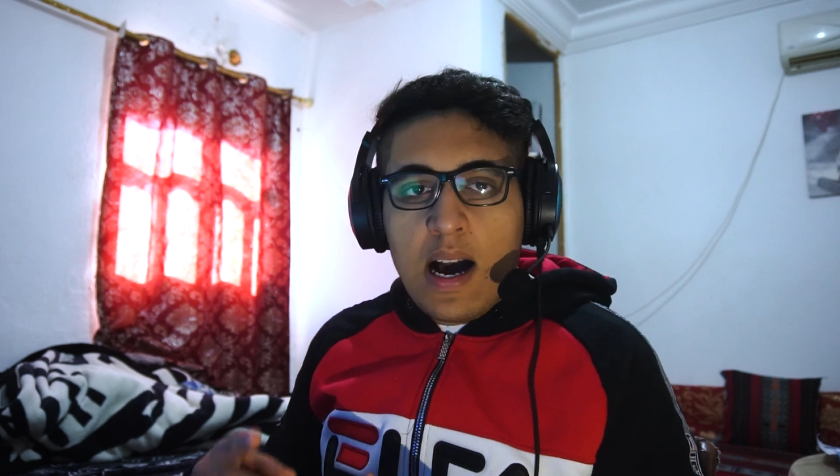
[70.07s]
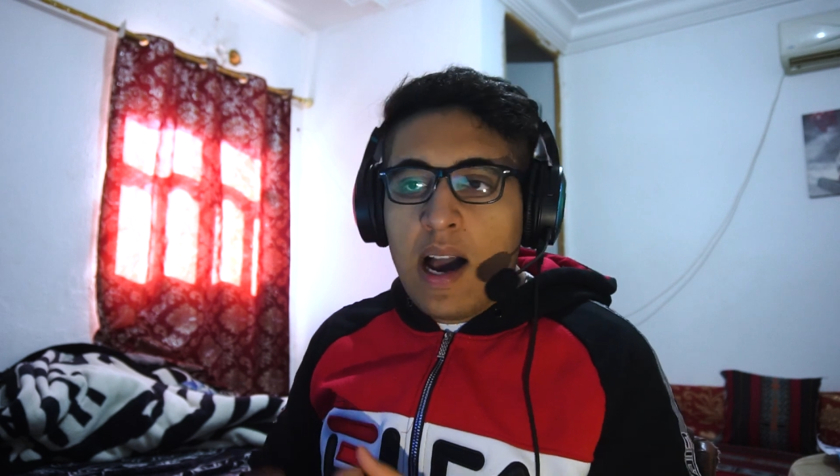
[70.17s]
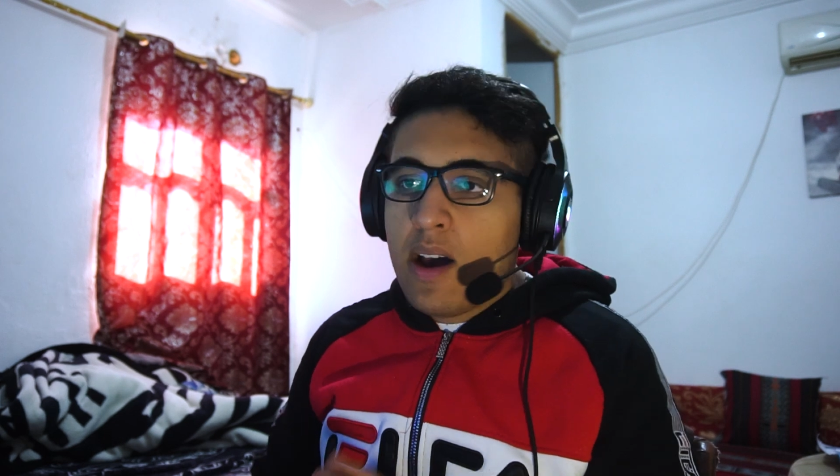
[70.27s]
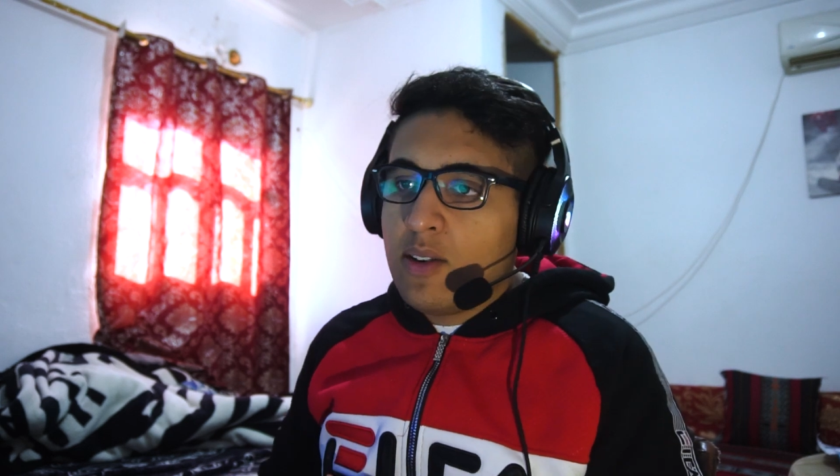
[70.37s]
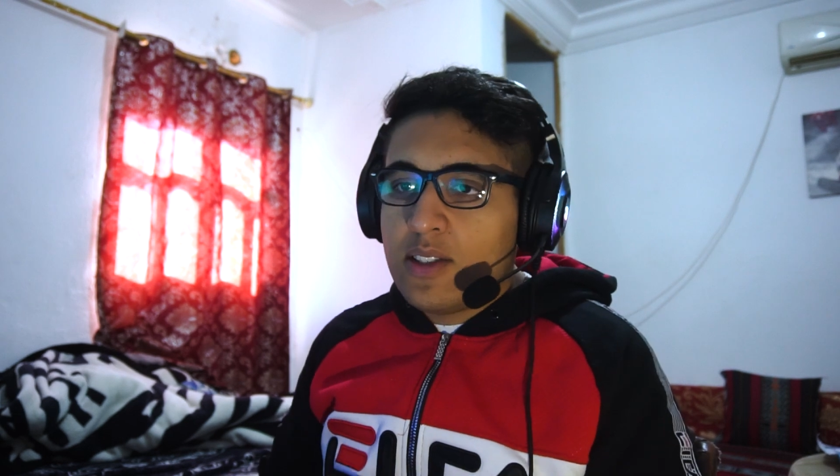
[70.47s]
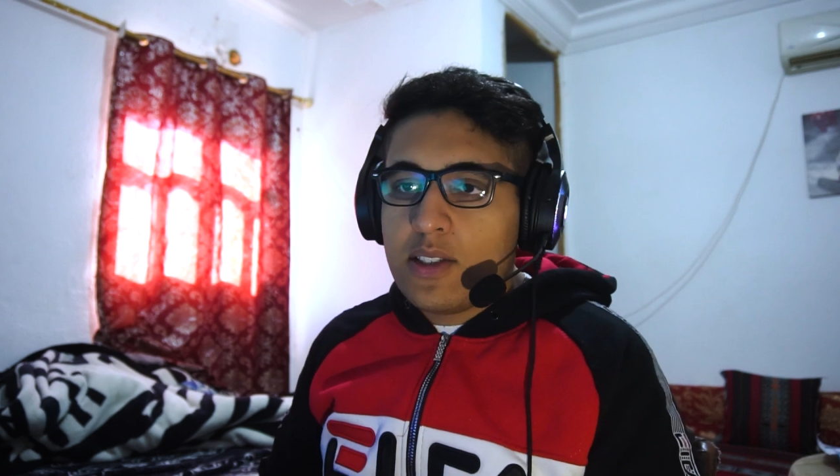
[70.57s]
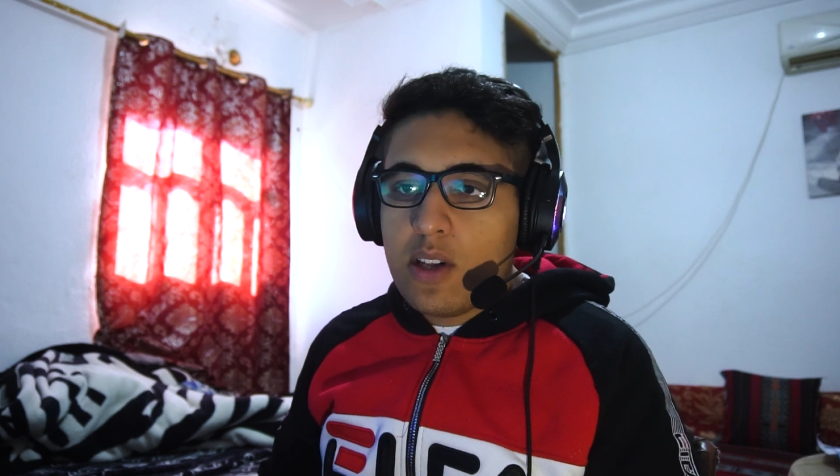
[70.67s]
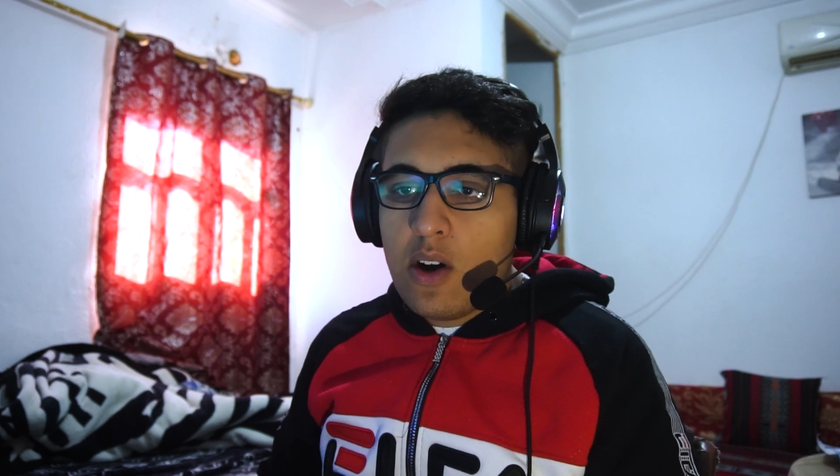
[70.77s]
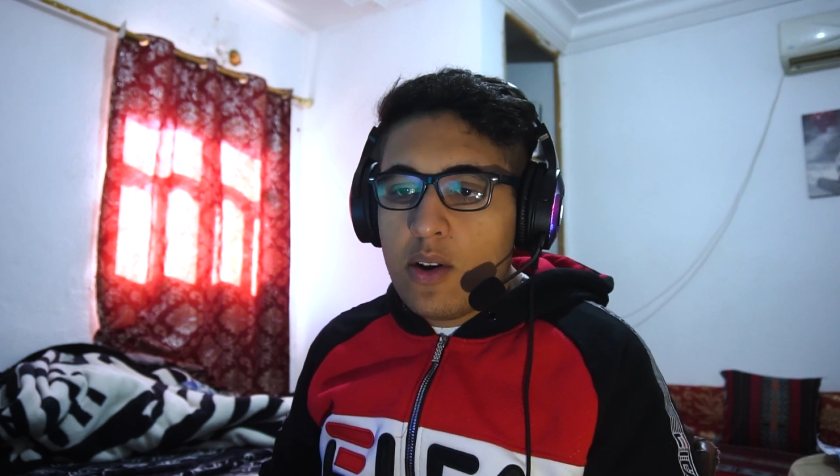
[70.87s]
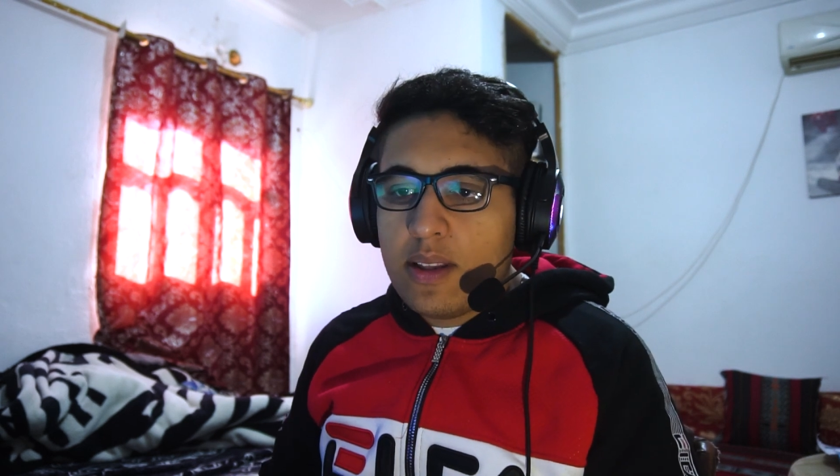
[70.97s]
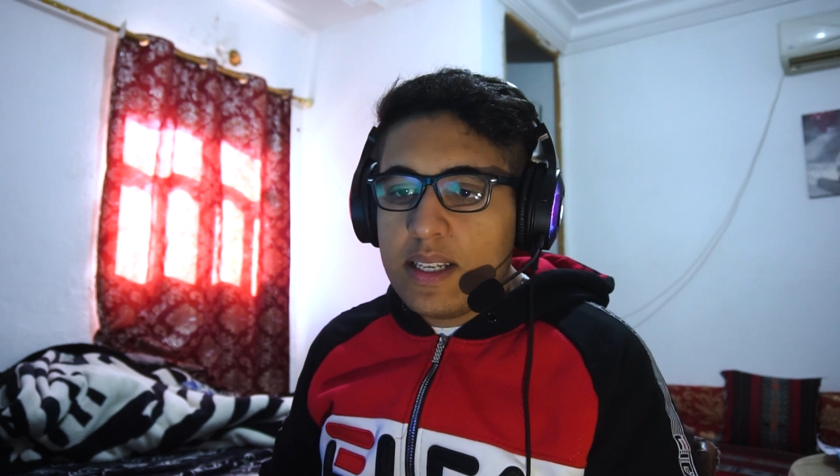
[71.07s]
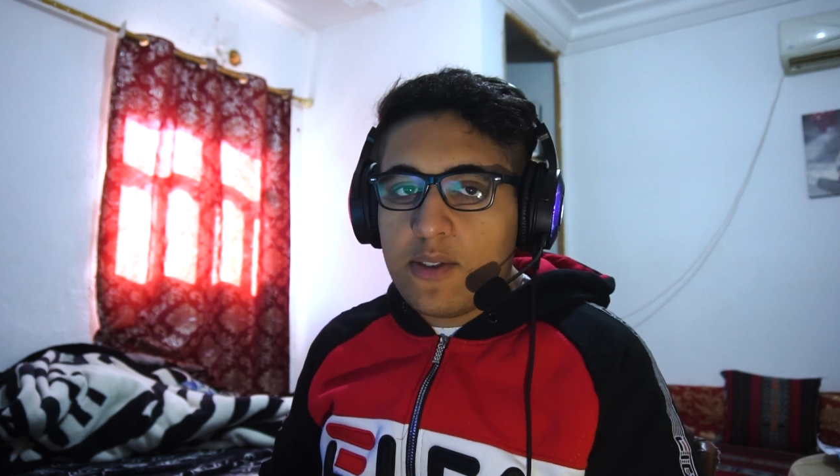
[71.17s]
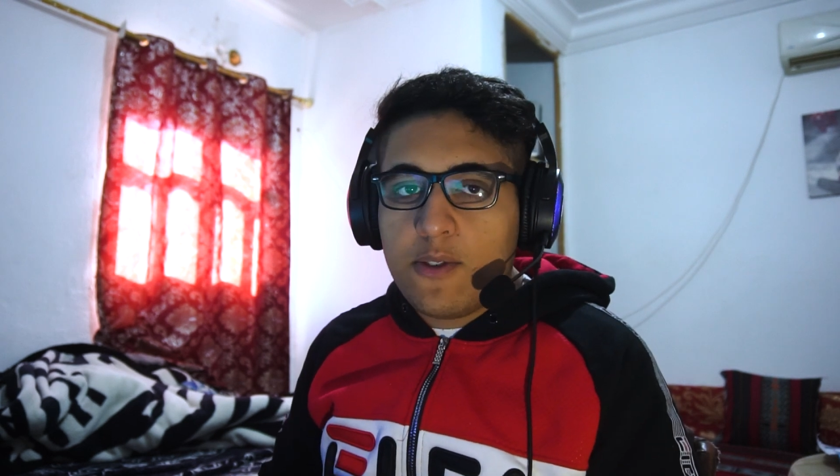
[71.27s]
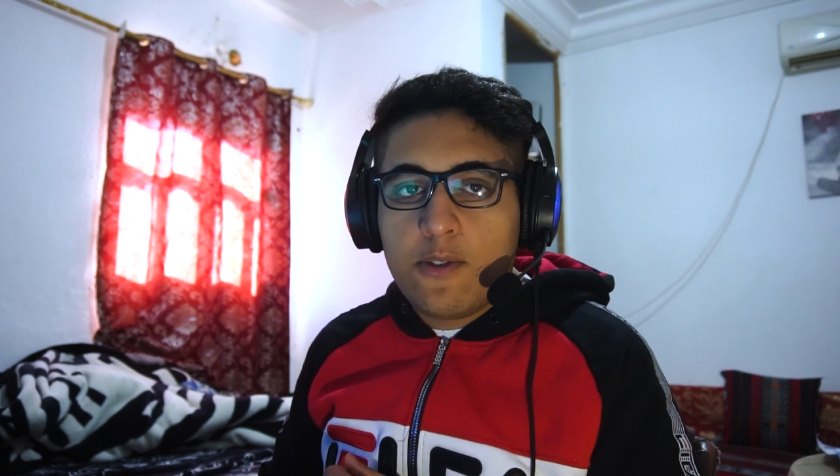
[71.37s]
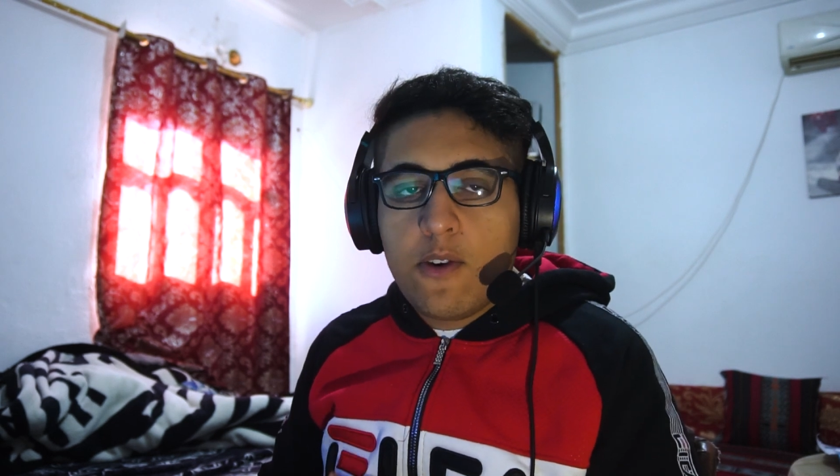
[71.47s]
I installed
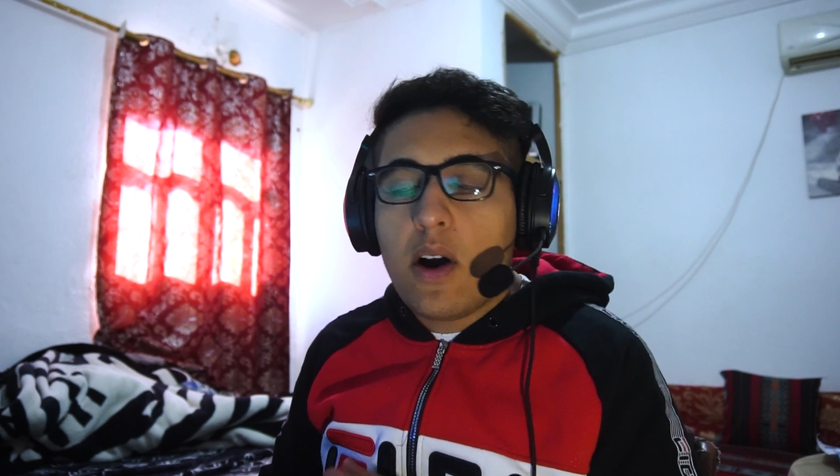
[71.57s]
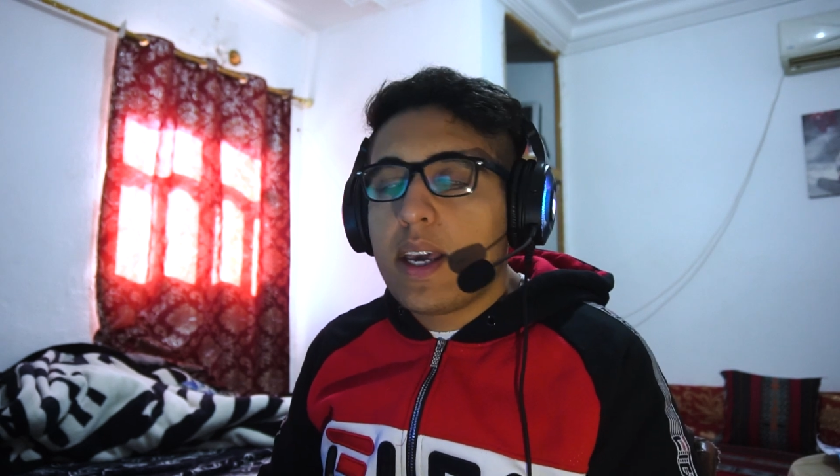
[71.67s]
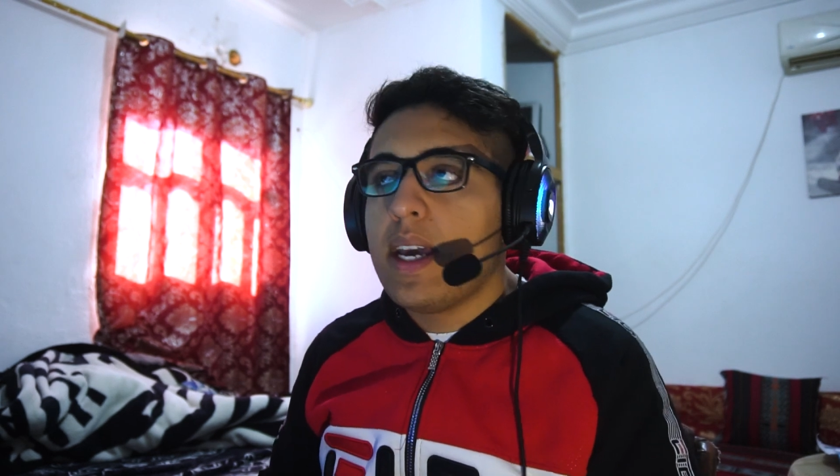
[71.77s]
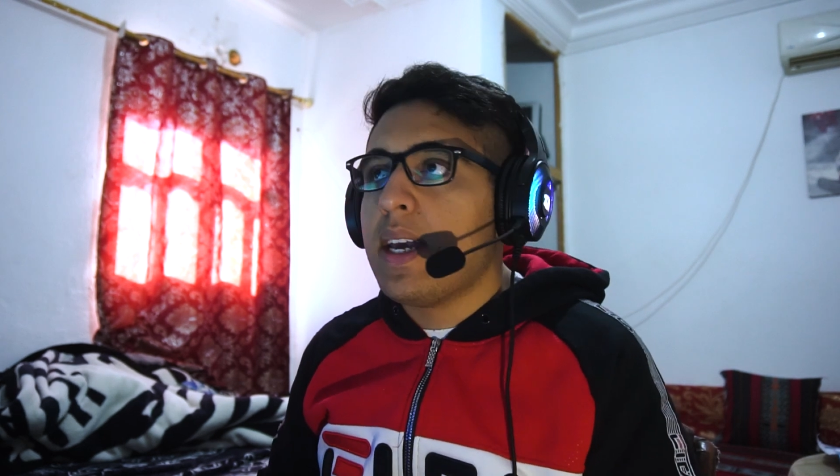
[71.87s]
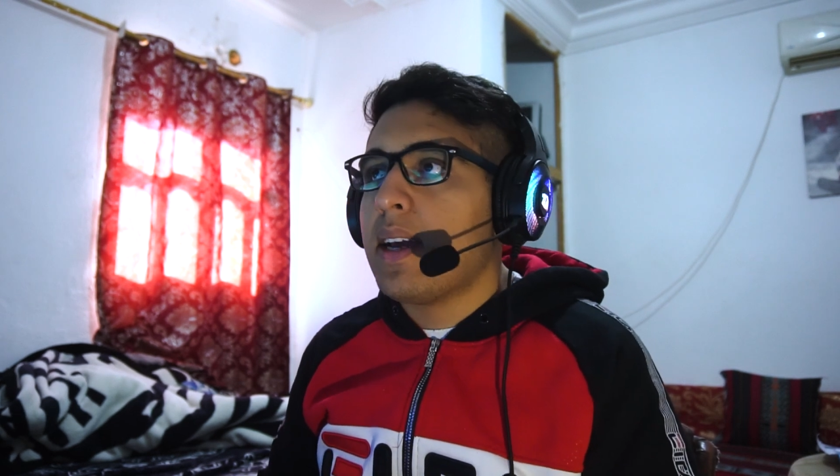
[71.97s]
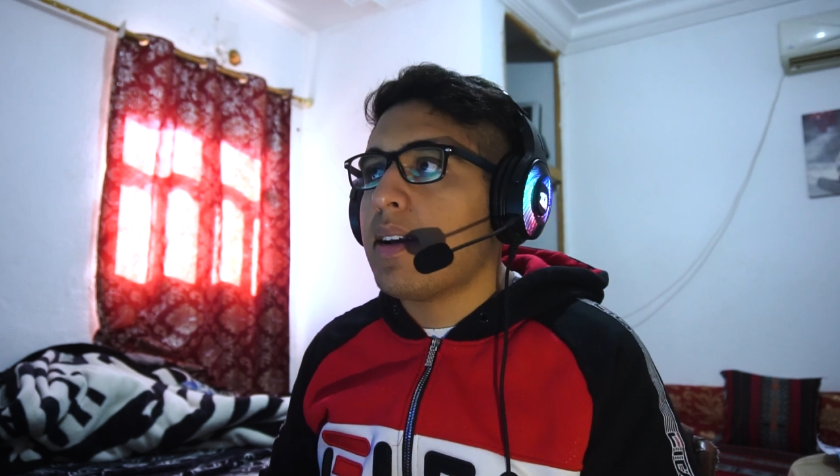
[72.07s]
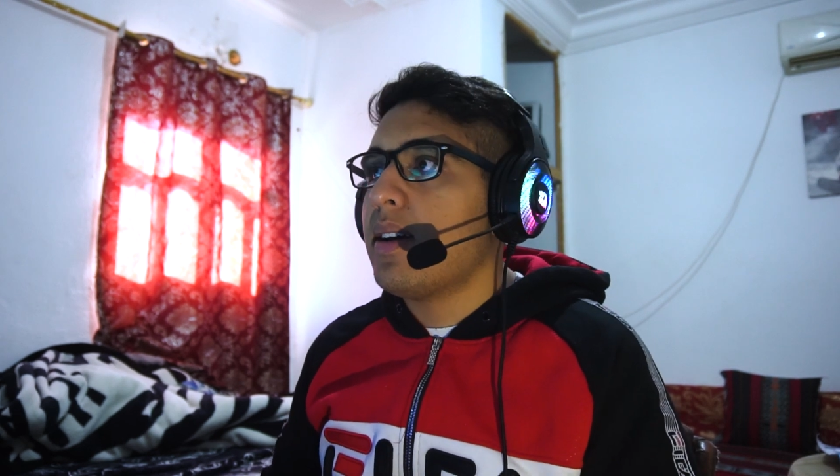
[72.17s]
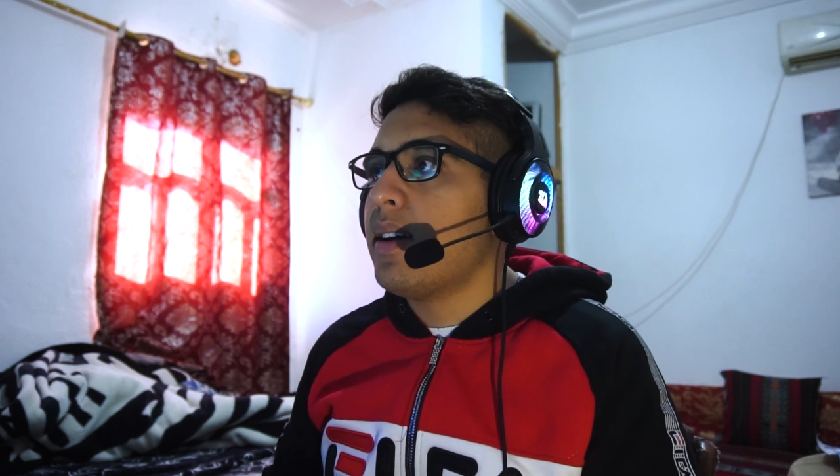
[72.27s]
this fucking